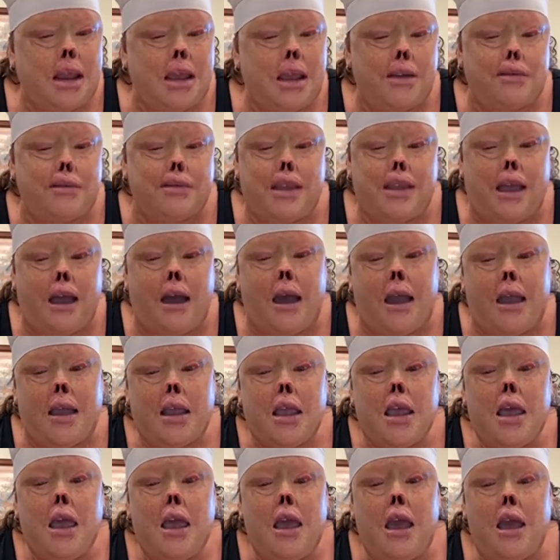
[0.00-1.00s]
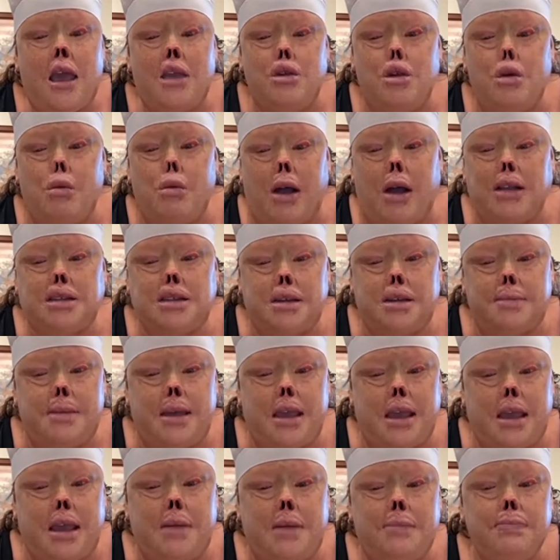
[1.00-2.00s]
If not, and you want to
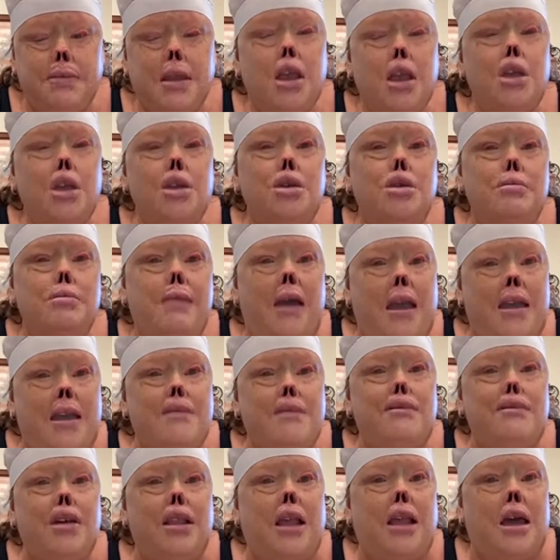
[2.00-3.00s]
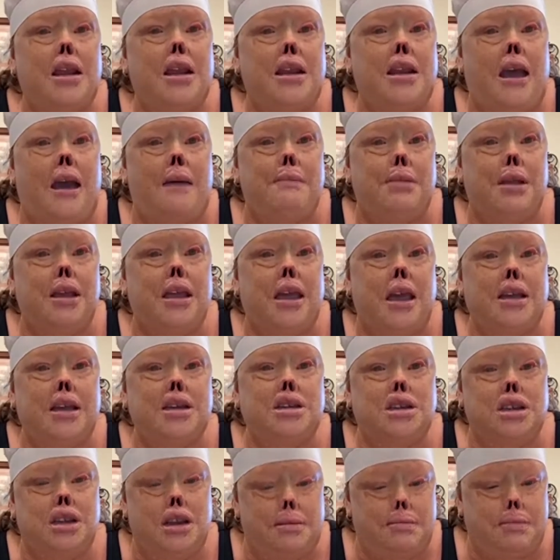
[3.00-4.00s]
be, you may fill out an
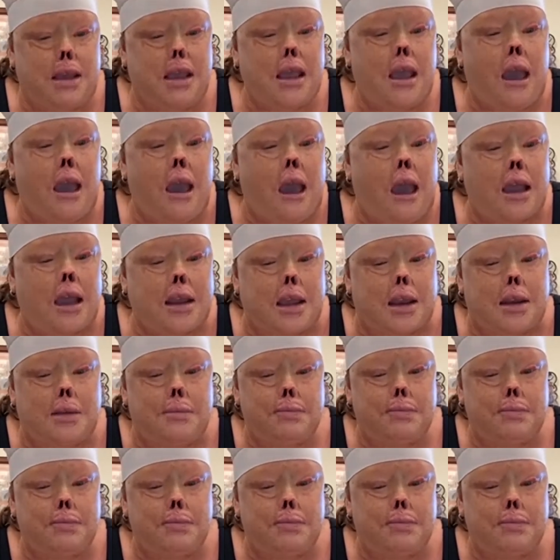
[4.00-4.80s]
application and be added.